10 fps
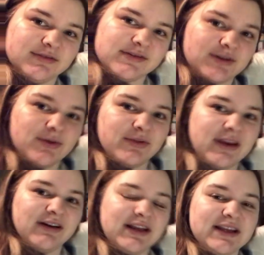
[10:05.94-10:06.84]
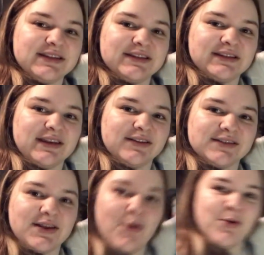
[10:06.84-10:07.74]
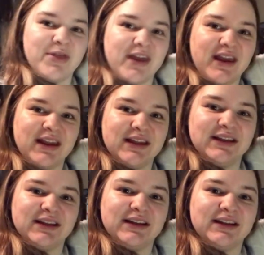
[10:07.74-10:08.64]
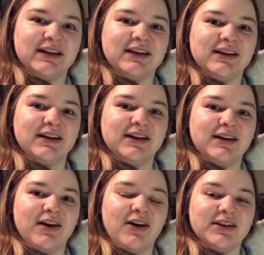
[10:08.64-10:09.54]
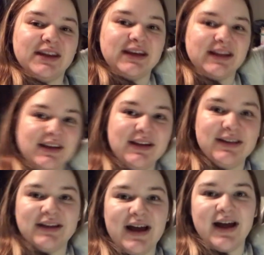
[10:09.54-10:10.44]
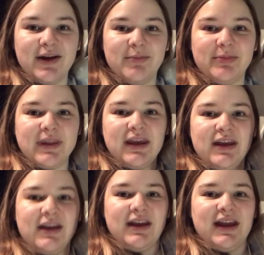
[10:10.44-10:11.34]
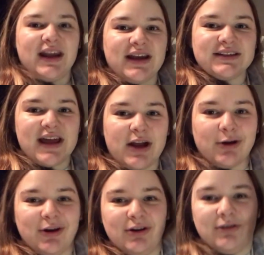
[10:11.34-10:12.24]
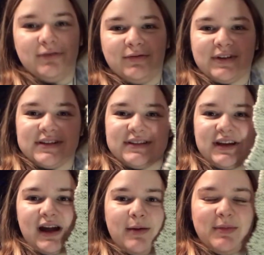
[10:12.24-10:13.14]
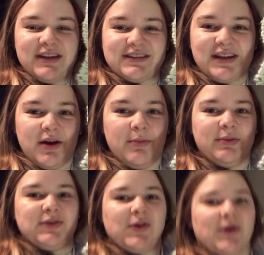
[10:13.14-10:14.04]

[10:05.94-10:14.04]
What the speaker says: So there it is. There's the whole thing all knitted. It has that curve because it got messed up, so